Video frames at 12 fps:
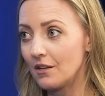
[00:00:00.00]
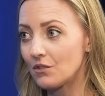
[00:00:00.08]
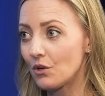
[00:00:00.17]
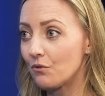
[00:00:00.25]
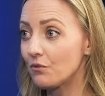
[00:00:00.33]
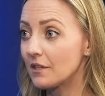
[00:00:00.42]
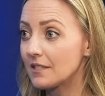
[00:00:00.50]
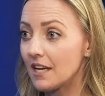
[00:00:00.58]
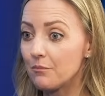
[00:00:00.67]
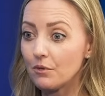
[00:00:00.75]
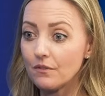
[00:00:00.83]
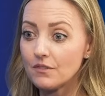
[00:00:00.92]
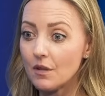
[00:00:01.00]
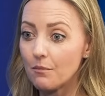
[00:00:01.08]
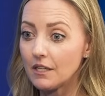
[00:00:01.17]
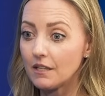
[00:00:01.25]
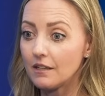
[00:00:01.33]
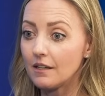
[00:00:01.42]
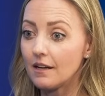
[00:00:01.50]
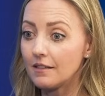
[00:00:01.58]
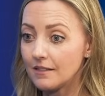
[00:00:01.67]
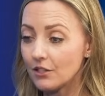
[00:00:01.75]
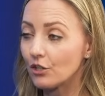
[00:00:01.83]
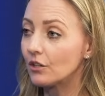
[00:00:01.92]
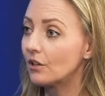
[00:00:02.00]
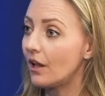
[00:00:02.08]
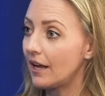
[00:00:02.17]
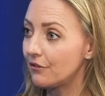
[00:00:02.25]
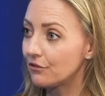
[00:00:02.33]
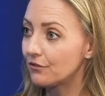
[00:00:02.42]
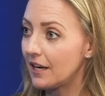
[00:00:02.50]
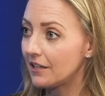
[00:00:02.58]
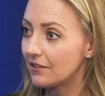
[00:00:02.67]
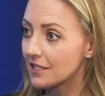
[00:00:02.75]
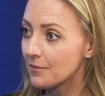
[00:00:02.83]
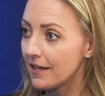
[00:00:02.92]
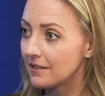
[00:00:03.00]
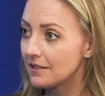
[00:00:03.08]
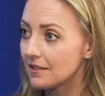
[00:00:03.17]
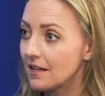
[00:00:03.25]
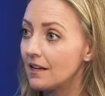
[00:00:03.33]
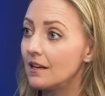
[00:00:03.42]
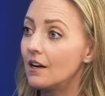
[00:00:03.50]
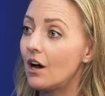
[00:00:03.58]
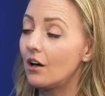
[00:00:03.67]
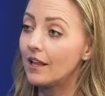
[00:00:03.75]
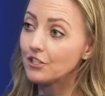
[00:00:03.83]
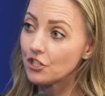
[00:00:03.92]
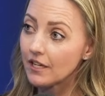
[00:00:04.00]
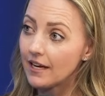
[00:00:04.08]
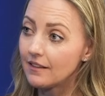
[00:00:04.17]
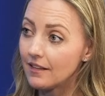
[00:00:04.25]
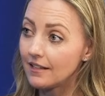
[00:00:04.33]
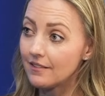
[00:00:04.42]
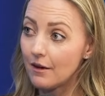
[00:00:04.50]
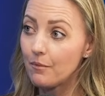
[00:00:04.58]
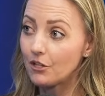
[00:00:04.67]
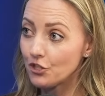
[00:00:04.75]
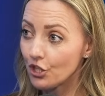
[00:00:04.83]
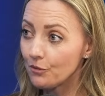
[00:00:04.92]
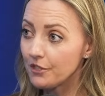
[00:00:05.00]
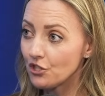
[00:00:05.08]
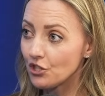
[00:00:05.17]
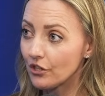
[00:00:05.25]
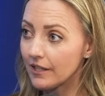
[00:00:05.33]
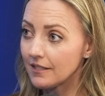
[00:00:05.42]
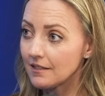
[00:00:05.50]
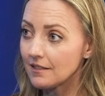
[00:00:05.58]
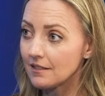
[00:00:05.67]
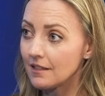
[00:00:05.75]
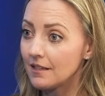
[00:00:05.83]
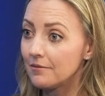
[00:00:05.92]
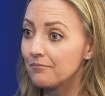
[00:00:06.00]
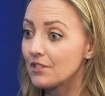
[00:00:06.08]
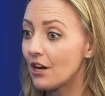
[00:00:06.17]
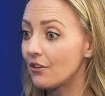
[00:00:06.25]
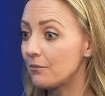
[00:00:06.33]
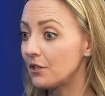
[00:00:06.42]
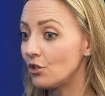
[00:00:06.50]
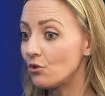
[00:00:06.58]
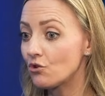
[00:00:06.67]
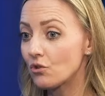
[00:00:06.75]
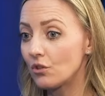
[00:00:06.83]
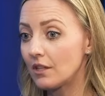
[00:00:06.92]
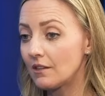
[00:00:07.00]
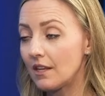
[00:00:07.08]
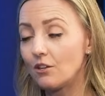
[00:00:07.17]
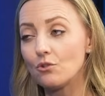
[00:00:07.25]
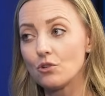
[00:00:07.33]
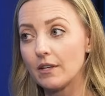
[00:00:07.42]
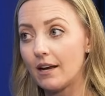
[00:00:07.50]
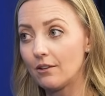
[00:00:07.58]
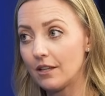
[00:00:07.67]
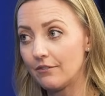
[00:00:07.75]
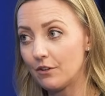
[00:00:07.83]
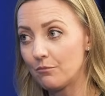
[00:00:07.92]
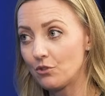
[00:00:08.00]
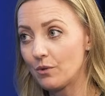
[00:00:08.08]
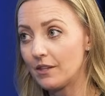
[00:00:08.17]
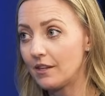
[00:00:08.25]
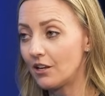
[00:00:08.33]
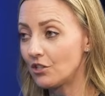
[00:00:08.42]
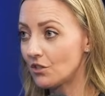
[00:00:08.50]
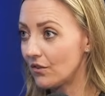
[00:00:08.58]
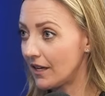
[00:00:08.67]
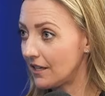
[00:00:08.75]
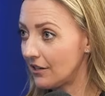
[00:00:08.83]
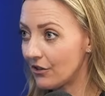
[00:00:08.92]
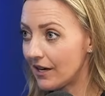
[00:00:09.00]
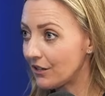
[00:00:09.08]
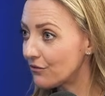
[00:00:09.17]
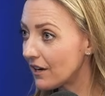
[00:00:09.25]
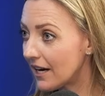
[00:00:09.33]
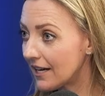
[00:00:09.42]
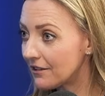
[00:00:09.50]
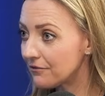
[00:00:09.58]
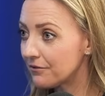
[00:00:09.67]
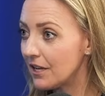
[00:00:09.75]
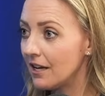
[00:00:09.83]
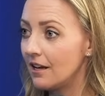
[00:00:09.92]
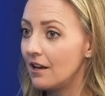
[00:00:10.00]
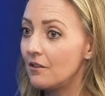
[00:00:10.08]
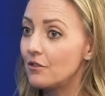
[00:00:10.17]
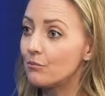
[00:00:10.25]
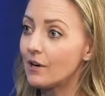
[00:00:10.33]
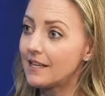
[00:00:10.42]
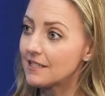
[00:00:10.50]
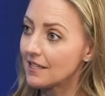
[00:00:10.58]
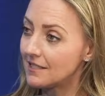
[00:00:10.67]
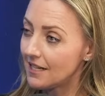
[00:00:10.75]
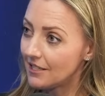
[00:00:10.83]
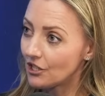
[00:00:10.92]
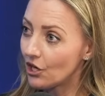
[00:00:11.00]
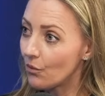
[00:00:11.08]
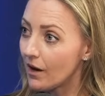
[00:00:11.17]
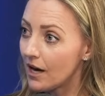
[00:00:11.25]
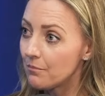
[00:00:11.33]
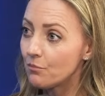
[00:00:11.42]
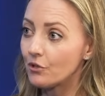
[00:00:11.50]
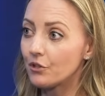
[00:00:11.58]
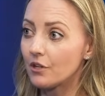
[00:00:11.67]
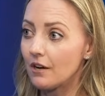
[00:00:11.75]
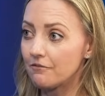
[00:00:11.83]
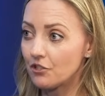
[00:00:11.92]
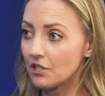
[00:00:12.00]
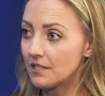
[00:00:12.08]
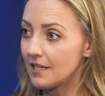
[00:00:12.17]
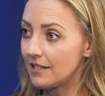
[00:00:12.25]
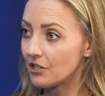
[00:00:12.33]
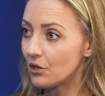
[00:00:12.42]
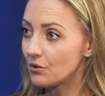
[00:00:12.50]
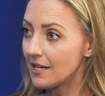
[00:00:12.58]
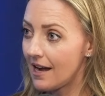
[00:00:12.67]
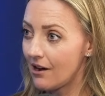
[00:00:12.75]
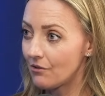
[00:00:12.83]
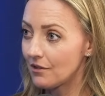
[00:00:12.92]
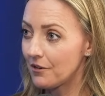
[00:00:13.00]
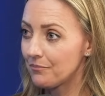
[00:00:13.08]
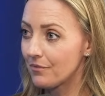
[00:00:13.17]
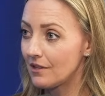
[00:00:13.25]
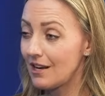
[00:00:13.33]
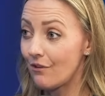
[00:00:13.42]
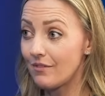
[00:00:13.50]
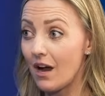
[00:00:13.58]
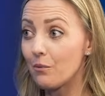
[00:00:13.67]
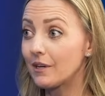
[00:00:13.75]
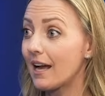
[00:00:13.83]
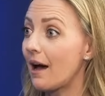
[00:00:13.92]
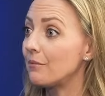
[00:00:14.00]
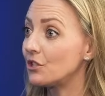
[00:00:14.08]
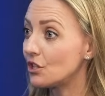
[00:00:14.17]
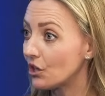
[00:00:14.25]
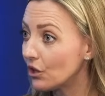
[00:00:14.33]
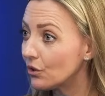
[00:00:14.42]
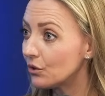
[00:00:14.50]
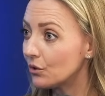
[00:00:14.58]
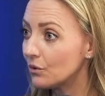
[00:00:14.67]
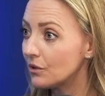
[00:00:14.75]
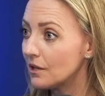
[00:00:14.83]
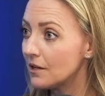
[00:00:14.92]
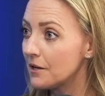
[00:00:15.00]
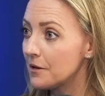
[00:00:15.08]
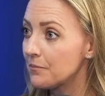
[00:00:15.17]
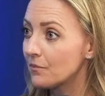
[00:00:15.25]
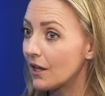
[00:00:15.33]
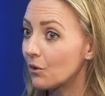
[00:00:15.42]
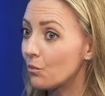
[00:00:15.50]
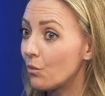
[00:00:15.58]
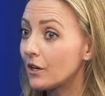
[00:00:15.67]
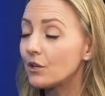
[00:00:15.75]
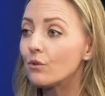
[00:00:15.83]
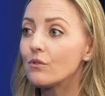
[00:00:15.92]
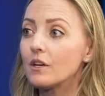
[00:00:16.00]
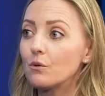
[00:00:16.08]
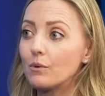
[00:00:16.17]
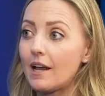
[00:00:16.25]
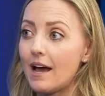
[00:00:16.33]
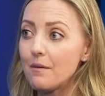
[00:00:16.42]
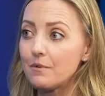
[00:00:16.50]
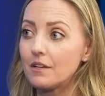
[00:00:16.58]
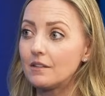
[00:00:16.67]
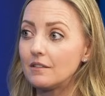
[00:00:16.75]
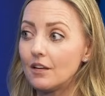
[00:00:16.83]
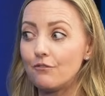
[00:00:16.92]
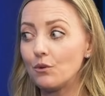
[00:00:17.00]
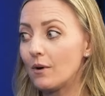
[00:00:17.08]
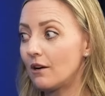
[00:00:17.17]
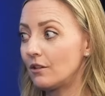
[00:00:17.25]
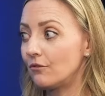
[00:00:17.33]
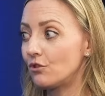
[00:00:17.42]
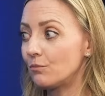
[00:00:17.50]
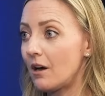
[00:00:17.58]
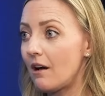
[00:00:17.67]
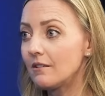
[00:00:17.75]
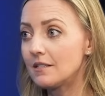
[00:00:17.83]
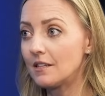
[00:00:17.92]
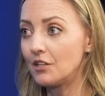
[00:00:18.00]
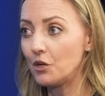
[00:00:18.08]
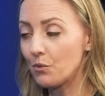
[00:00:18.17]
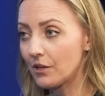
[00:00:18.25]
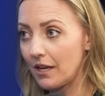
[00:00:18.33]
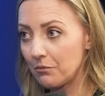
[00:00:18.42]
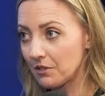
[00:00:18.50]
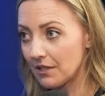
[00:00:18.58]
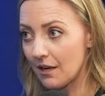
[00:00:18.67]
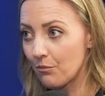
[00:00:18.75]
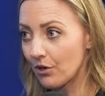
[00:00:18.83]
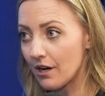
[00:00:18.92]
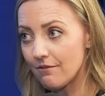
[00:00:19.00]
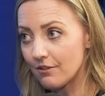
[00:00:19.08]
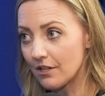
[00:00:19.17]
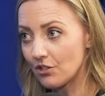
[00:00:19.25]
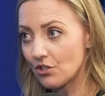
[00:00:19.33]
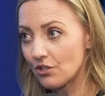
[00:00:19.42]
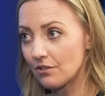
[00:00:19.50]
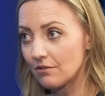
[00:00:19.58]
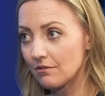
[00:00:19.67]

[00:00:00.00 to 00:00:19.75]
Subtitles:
So for example, if somebody is a good client for final expense, I'll educate them on term insurance, tell them they usually outlive it between the ages of 80 or 85. The price can tend to go up or your coverage can tend to go down. Now, if that were to happen to you, like what do you think would happen if you outlived your policy and you weren't able to get more coverage?